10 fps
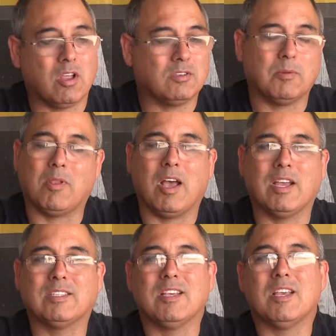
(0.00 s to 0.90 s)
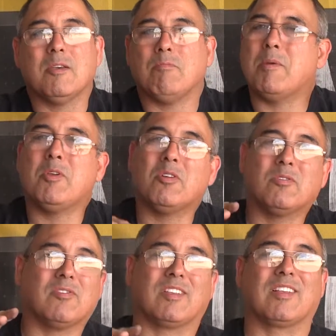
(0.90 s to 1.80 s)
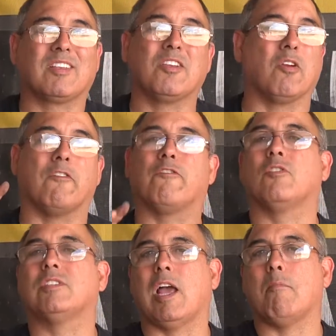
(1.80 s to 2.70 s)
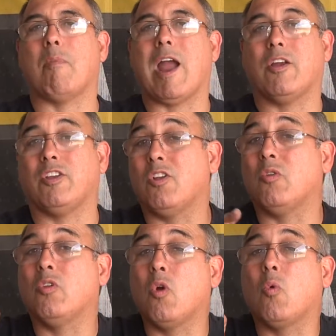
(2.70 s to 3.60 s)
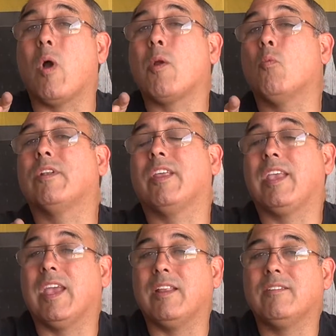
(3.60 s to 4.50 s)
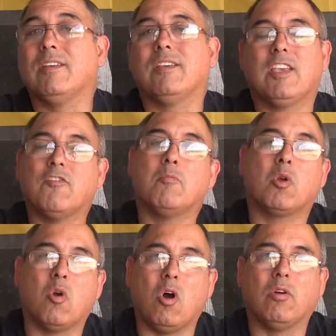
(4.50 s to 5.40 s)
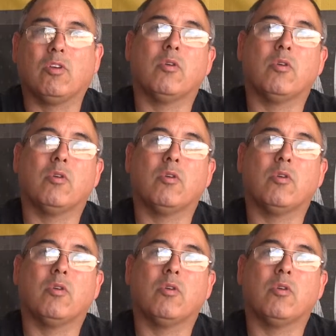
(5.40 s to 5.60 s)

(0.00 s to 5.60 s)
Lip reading: gun supplies, maybe you're a first-time buyer and you don't know quite what to get, give them a call.